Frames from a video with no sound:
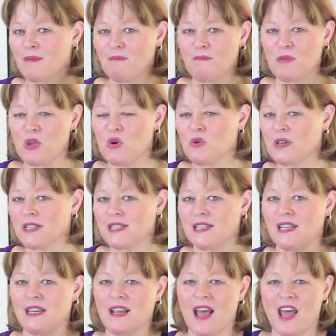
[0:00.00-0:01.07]

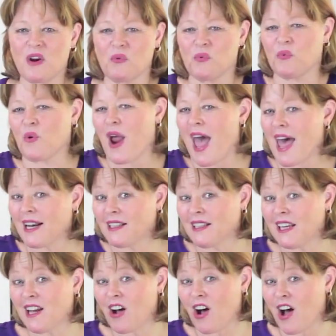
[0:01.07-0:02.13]
mucousy, kind of
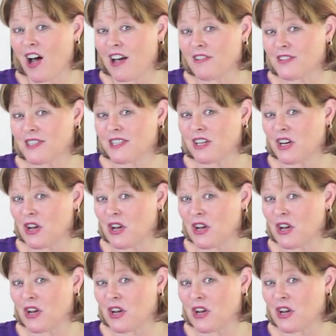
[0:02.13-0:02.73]
rattly coughs,